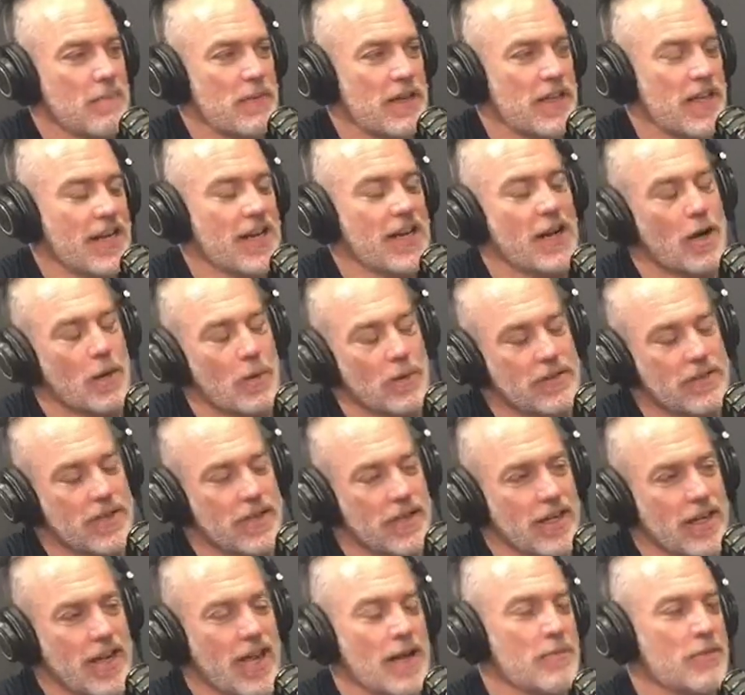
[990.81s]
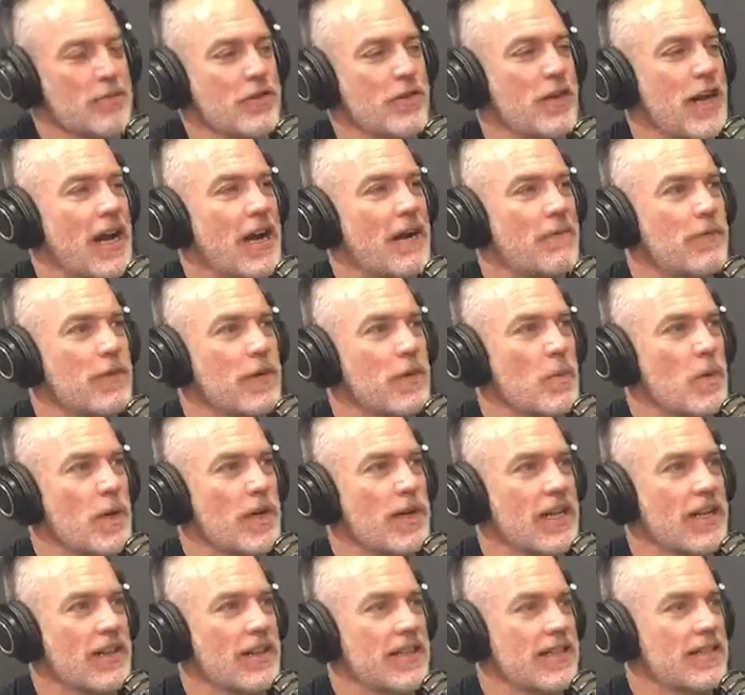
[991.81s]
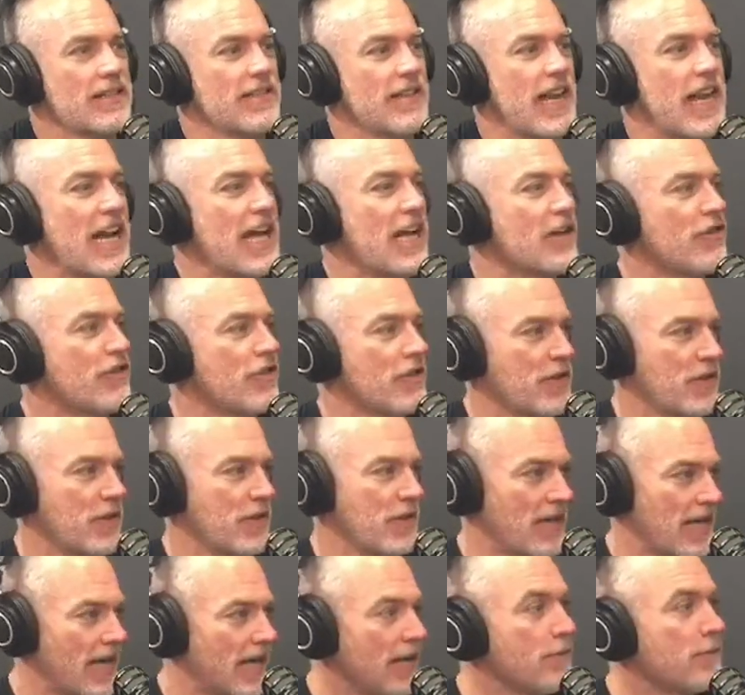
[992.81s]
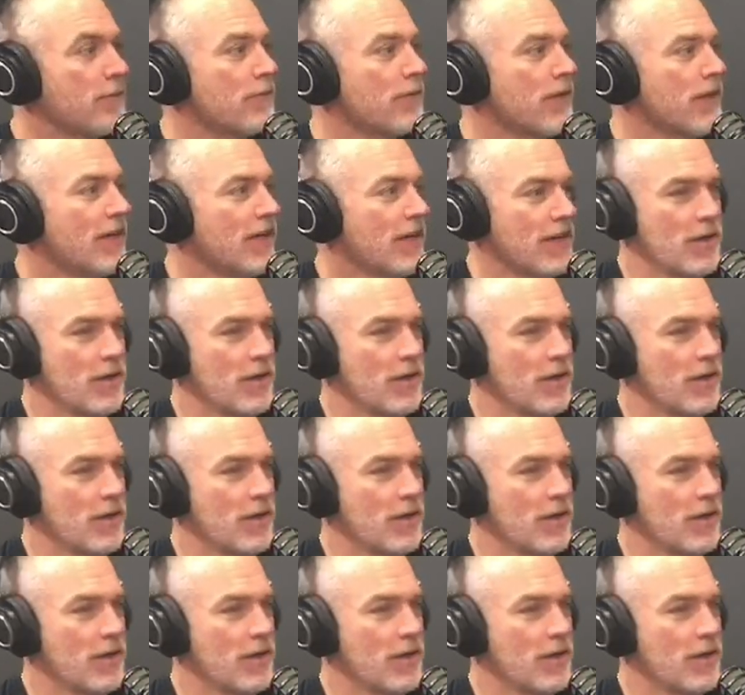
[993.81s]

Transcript: But then I always think, I'm sure everyone at this age in their life,